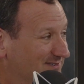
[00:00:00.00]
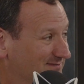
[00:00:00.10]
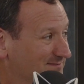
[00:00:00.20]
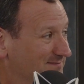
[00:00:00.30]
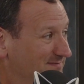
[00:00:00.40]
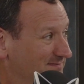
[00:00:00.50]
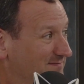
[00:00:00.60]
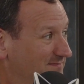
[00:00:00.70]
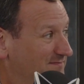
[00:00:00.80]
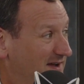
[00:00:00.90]
That's oh. right.
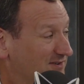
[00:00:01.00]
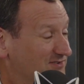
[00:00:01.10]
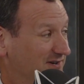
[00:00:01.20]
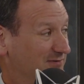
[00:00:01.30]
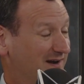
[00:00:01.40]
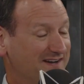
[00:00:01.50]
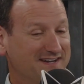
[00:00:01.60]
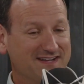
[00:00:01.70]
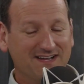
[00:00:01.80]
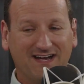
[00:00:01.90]
Know, foundry,
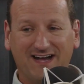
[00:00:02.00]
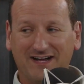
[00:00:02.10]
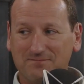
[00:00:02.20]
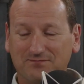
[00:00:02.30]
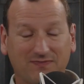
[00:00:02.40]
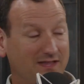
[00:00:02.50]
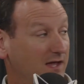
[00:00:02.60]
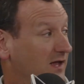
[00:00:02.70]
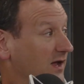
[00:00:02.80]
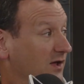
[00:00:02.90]
right? Yeah, they just uh, couldn't make it
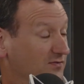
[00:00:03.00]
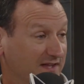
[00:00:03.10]
happen.